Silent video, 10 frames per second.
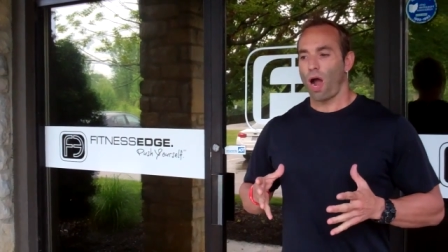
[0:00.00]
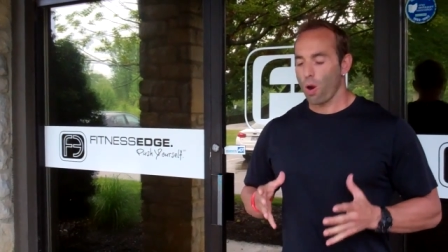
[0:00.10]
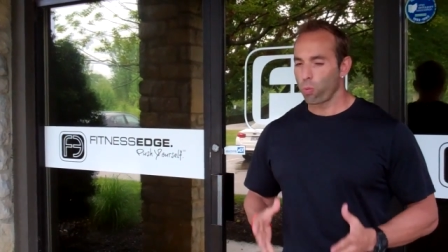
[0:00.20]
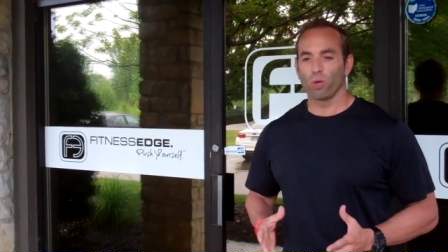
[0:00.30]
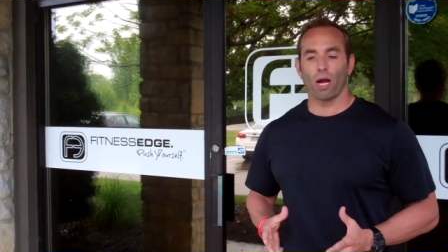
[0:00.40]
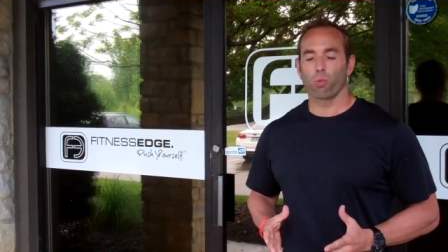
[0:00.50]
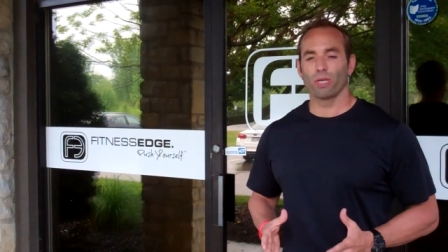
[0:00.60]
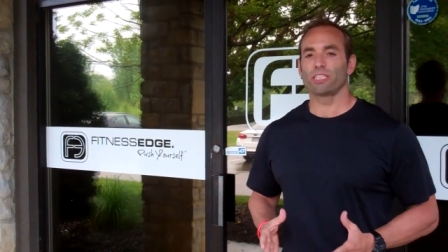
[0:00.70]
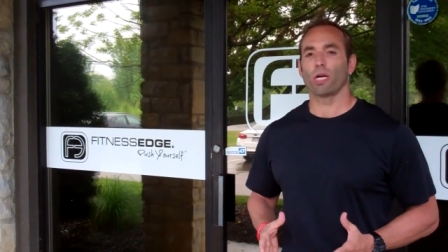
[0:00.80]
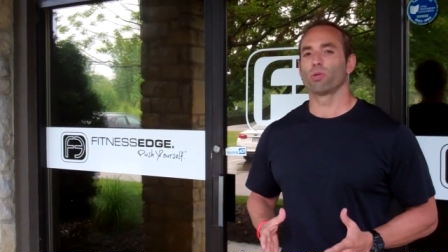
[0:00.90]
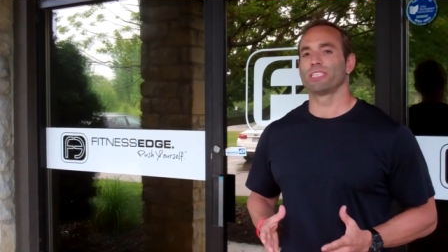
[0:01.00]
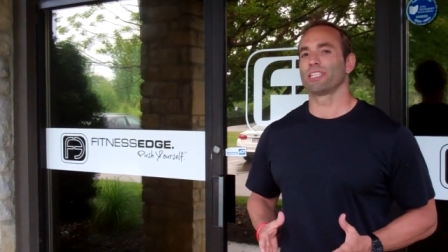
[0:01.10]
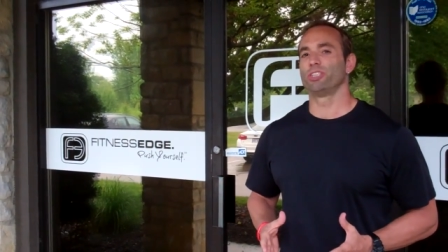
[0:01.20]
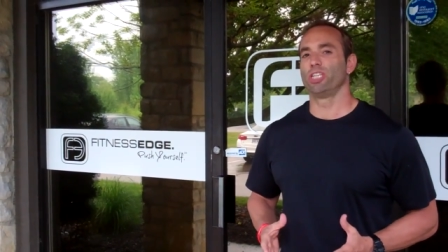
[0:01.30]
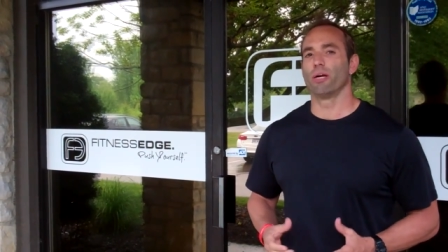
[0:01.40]
I, I wish I was at
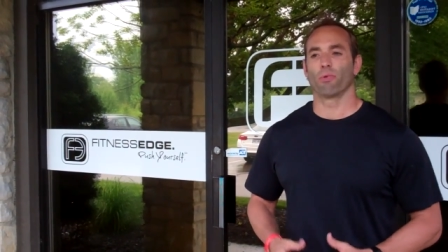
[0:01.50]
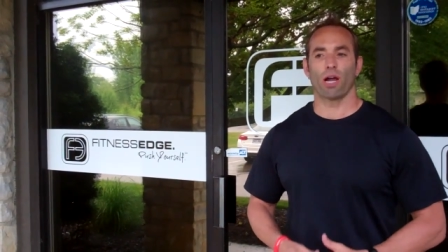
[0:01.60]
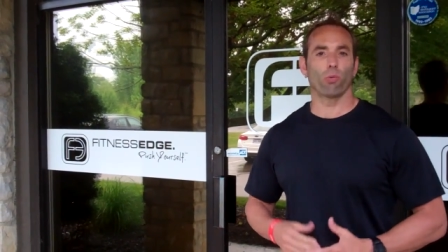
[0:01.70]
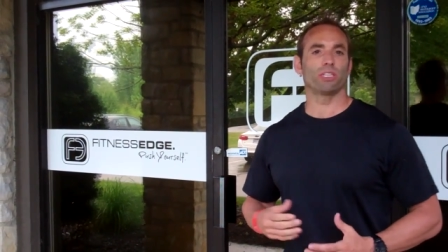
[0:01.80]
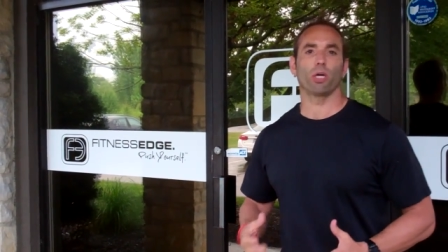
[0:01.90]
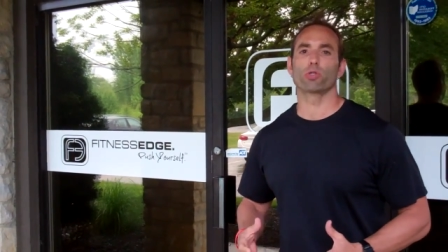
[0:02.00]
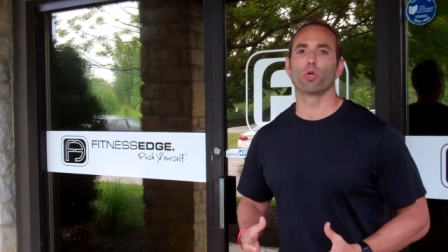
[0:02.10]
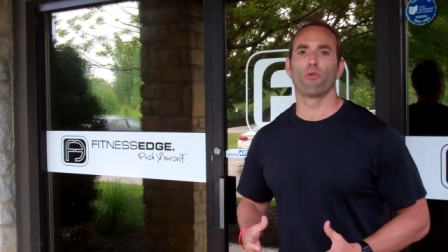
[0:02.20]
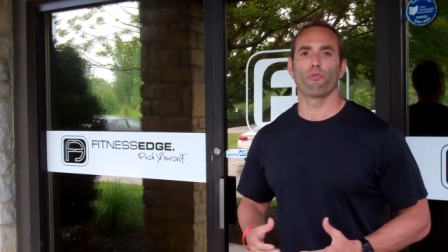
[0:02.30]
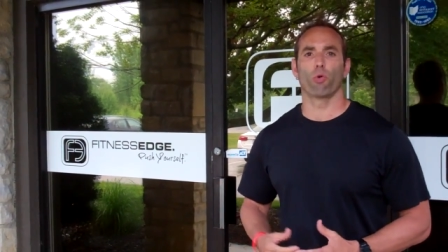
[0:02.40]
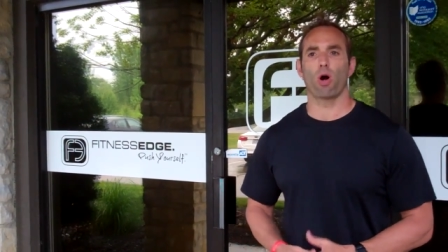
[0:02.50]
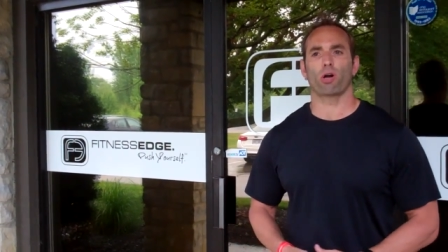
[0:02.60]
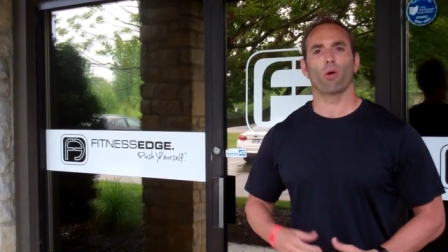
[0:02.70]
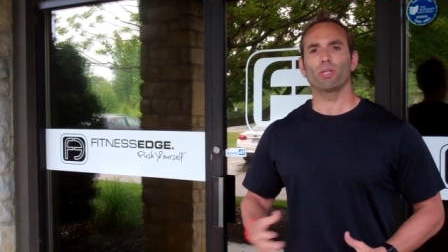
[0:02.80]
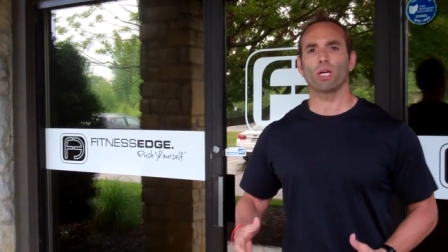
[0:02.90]
the gym, or I wish I was going for a walk,
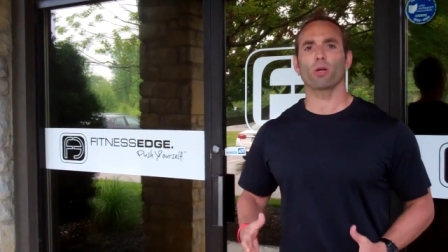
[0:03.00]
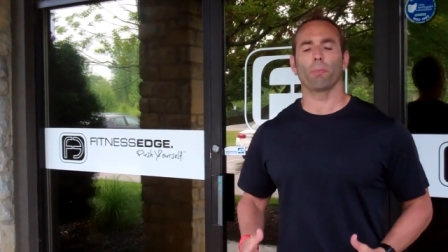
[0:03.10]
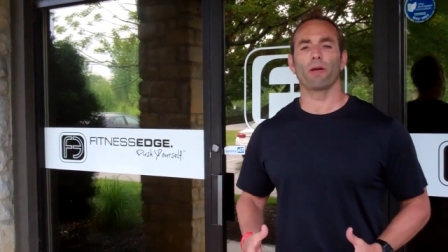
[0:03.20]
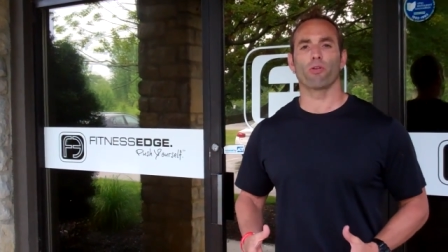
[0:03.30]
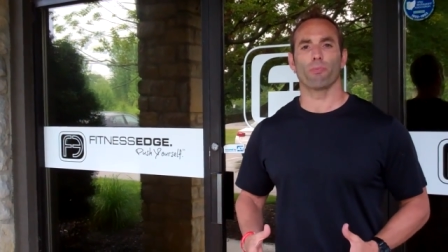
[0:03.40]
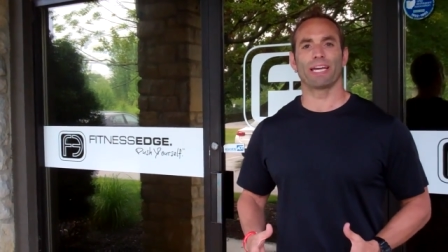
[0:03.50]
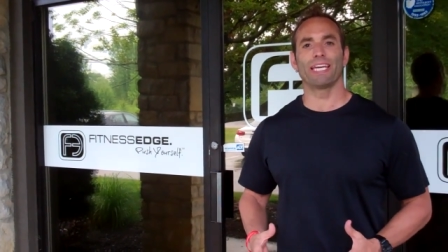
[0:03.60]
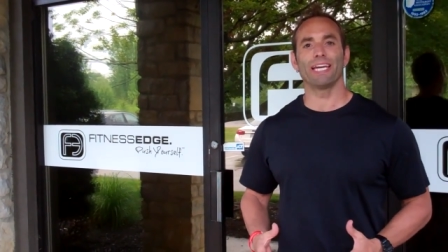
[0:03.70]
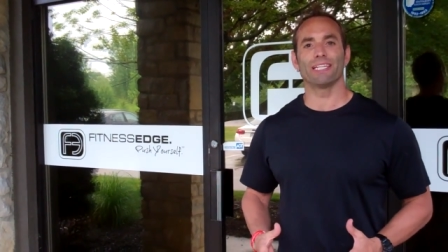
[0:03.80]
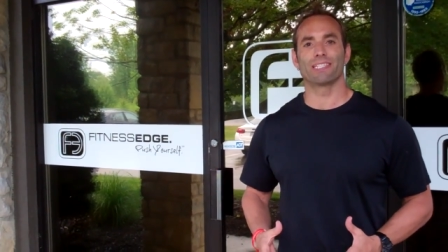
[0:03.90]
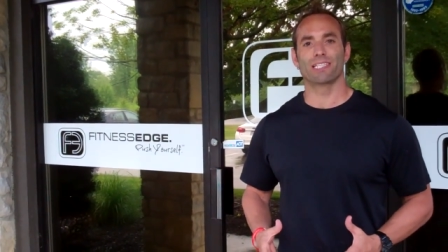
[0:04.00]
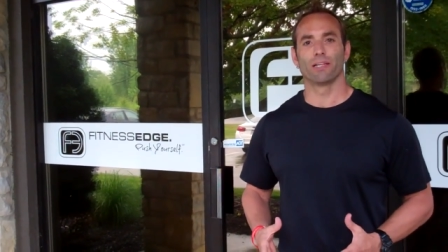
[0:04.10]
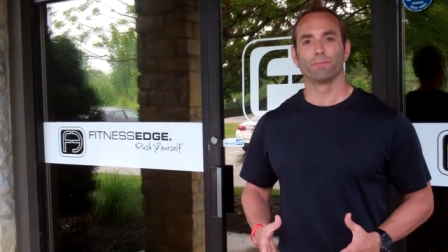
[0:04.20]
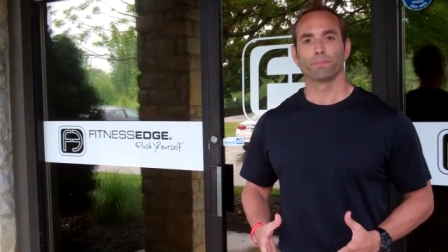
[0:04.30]
or I wish I was playing with my kids.